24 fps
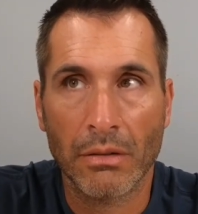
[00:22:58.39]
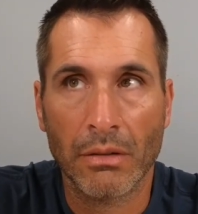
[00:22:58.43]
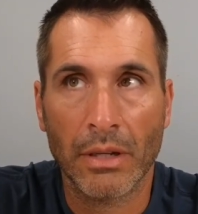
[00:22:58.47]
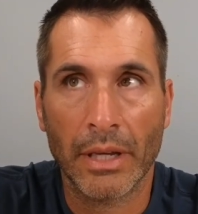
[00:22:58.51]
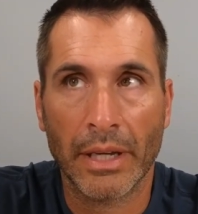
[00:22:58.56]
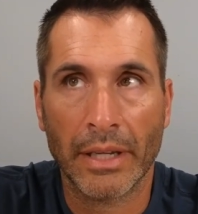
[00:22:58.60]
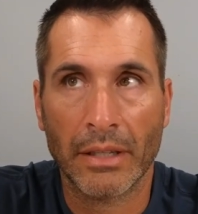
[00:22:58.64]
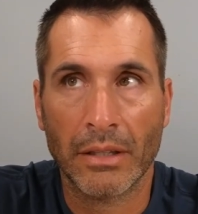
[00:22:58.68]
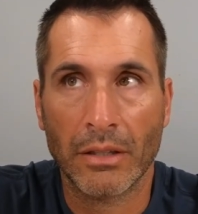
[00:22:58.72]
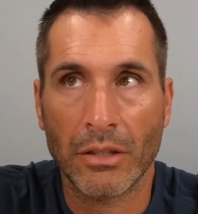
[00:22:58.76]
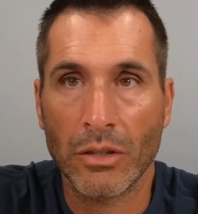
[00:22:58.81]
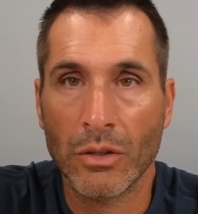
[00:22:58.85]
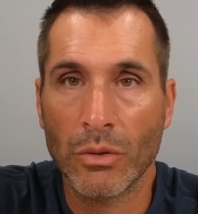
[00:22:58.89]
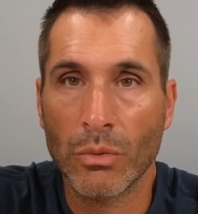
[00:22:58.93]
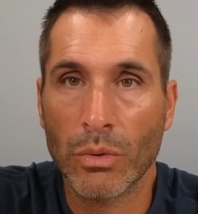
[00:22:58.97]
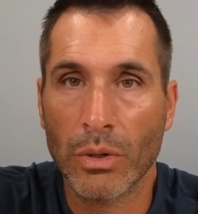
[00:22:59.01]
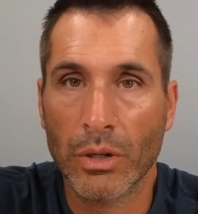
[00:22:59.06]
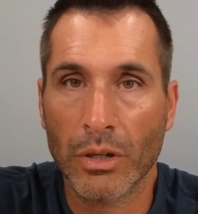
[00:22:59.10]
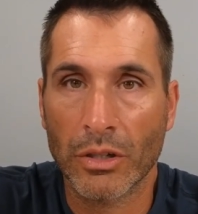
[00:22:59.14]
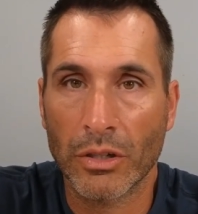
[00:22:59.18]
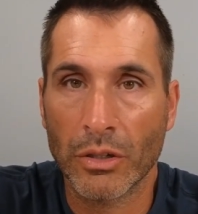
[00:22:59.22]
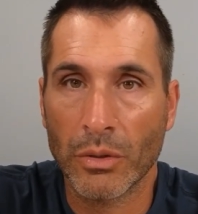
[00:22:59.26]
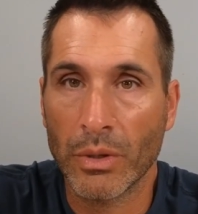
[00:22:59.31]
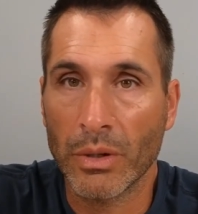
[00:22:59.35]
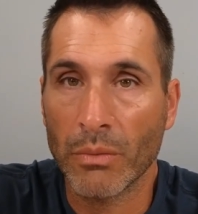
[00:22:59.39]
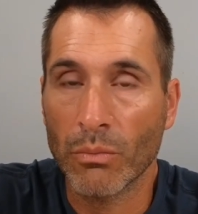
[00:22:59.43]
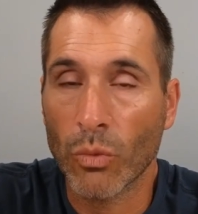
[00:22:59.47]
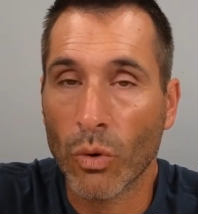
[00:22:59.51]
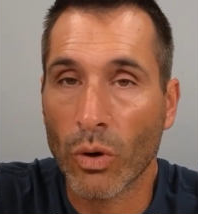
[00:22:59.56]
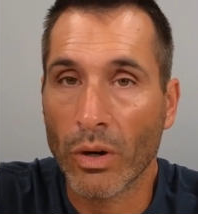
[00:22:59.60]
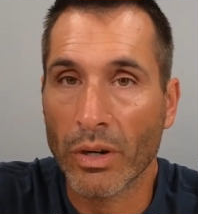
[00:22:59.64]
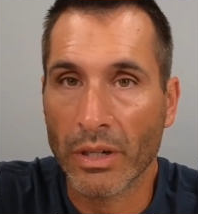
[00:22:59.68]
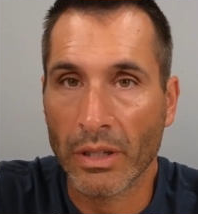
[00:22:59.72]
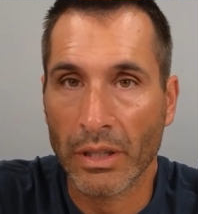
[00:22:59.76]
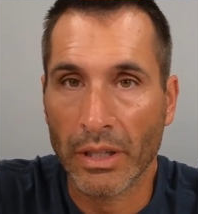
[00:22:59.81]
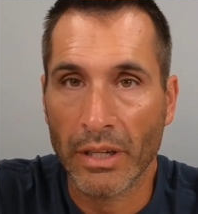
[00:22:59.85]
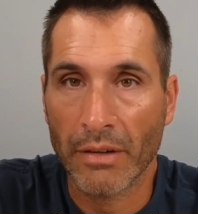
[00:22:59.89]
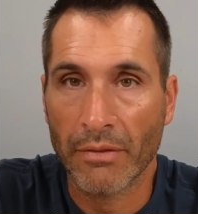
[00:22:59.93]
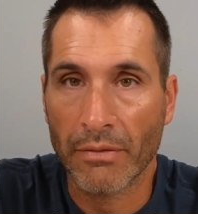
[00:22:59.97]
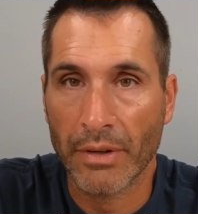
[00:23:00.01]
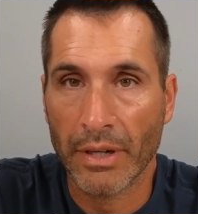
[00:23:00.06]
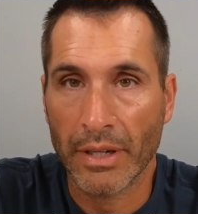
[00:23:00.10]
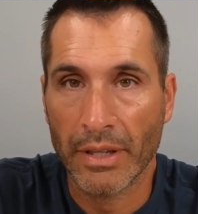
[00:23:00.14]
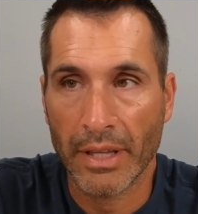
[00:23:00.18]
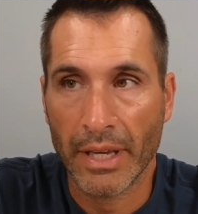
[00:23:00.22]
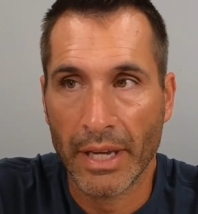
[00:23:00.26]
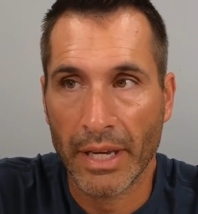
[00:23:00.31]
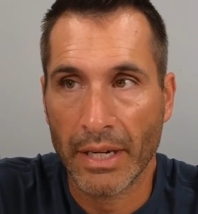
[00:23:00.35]
like you were doing more
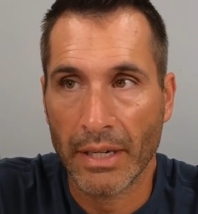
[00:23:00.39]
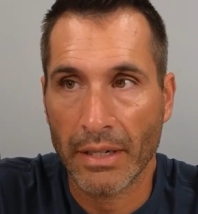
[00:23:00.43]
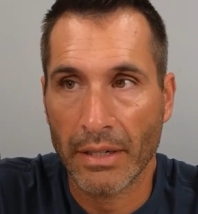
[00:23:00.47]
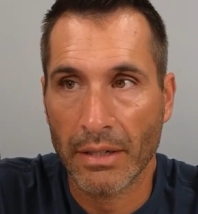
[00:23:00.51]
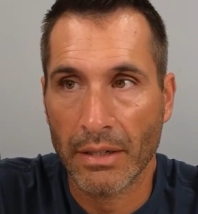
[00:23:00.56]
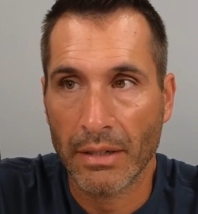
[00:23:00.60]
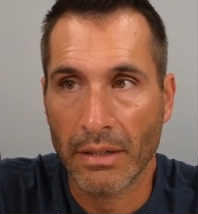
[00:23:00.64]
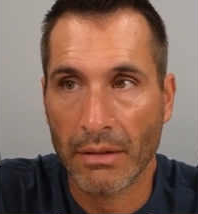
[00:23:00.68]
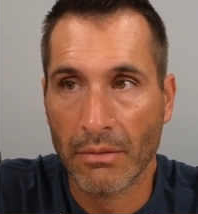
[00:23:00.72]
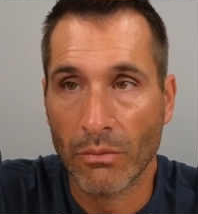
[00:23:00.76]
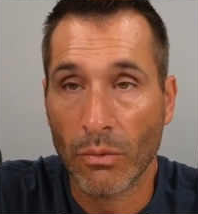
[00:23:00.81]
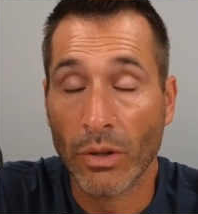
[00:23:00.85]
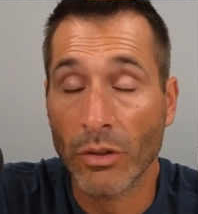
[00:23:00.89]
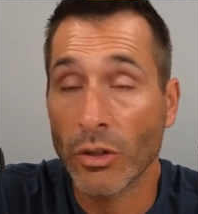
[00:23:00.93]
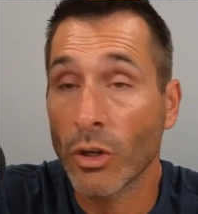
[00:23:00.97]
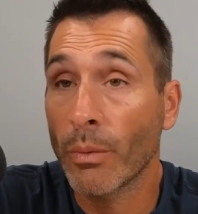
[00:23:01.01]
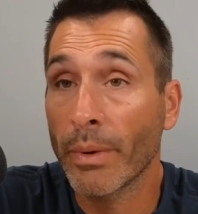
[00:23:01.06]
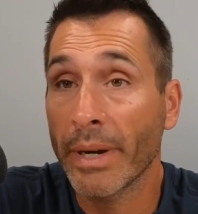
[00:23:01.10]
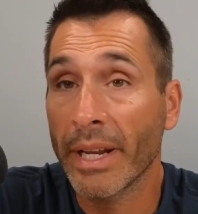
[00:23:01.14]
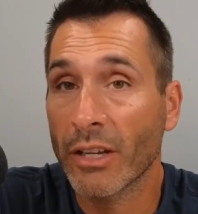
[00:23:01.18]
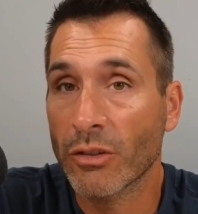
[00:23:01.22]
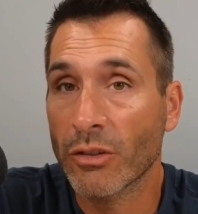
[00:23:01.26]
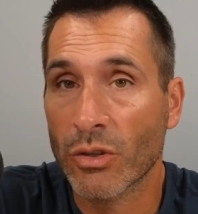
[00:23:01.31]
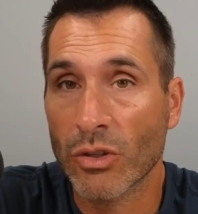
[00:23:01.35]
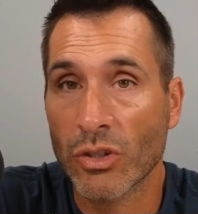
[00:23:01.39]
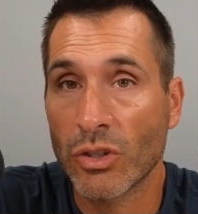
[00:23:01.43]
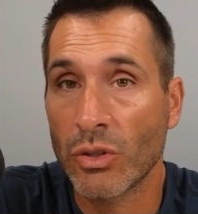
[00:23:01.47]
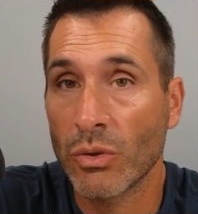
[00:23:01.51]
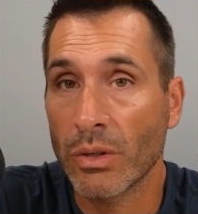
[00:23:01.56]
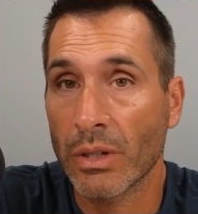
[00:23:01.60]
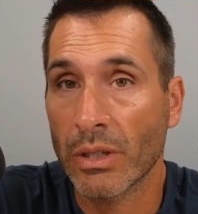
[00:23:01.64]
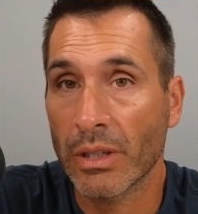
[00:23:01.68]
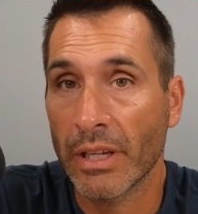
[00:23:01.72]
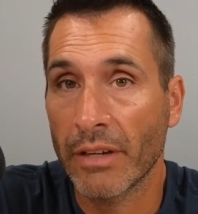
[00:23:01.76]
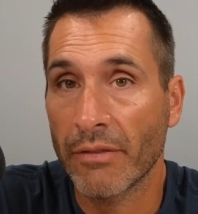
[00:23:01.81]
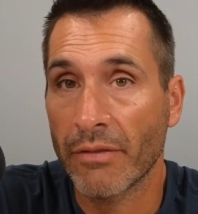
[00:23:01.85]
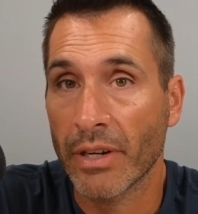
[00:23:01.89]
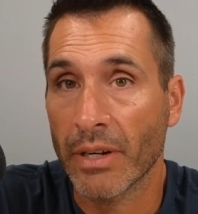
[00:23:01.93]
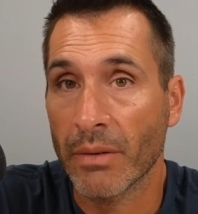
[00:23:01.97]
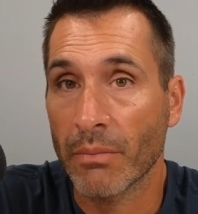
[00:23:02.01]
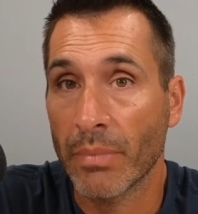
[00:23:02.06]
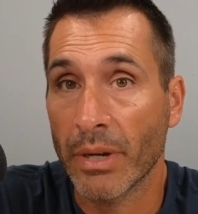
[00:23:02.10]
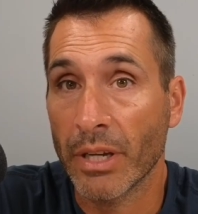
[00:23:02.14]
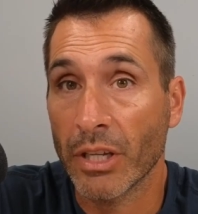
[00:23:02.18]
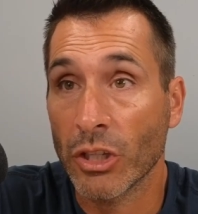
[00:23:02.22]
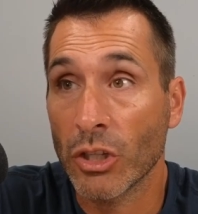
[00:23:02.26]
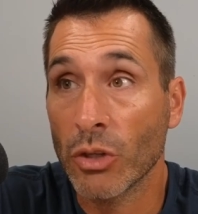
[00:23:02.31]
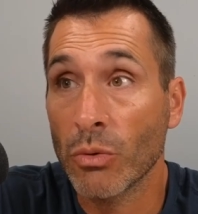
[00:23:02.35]
delivery than, well, nobody was doing delivery,
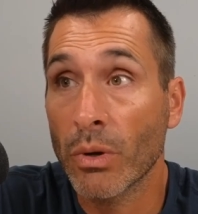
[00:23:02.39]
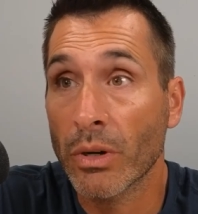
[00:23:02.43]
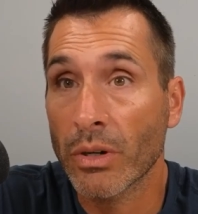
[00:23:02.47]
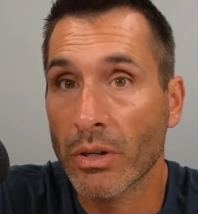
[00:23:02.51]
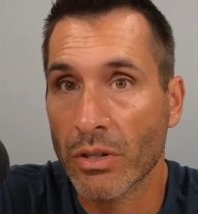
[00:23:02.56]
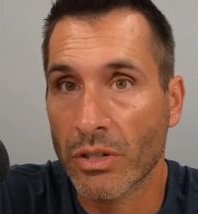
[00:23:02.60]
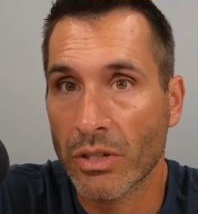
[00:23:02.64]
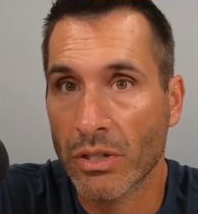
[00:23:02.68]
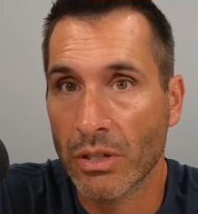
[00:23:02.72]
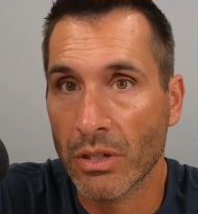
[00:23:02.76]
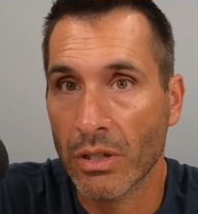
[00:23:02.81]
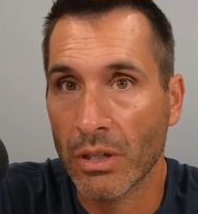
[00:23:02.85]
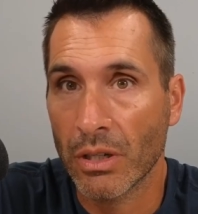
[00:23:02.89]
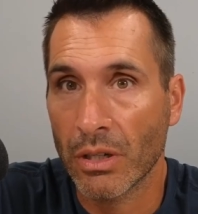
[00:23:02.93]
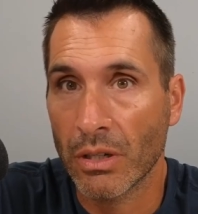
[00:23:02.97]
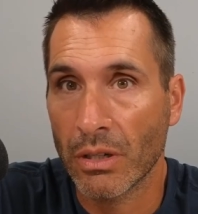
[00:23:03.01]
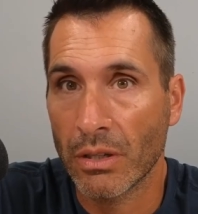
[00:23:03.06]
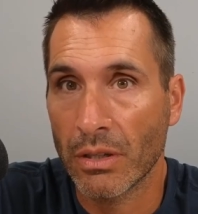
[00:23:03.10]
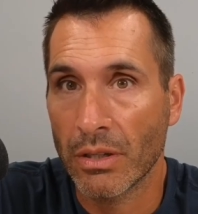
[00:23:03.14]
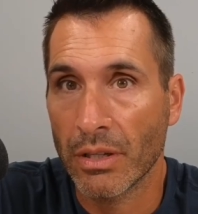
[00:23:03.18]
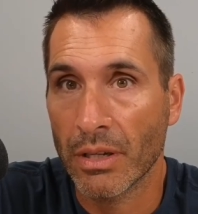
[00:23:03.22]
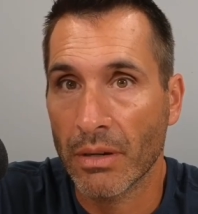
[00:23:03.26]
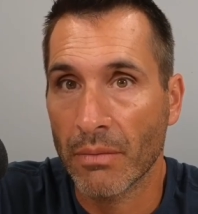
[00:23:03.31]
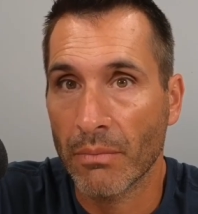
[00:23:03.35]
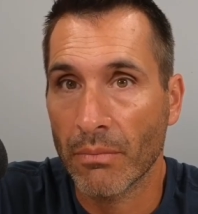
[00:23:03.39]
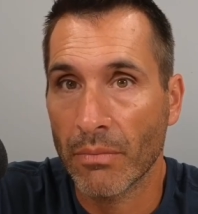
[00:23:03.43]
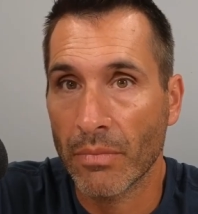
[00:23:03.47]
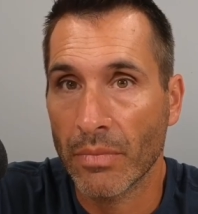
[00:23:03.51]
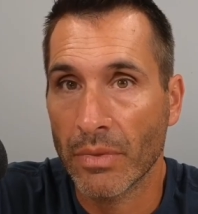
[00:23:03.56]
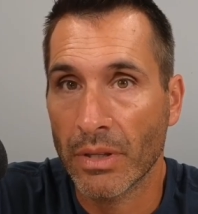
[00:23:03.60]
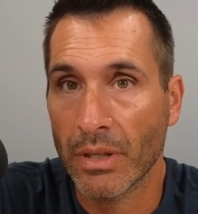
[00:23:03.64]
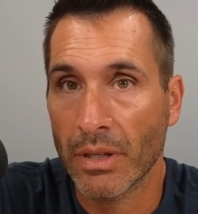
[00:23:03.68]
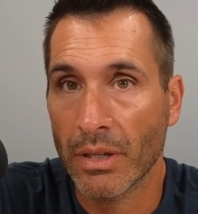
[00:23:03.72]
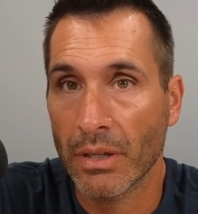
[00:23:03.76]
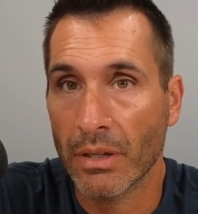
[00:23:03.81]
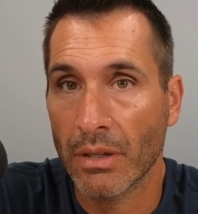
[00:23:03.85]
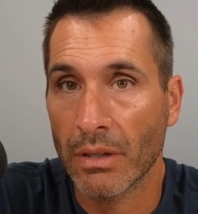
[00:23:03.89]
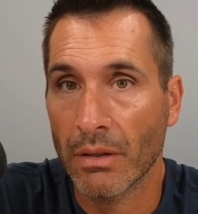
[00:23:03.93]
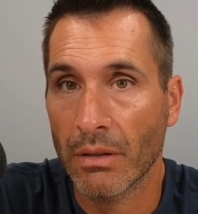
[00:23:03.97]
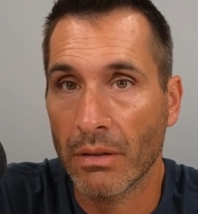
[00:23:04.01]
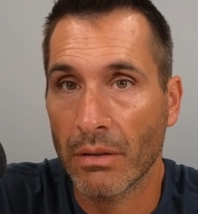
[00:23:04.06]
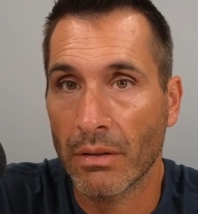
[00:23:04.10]
but you understood the, um, the,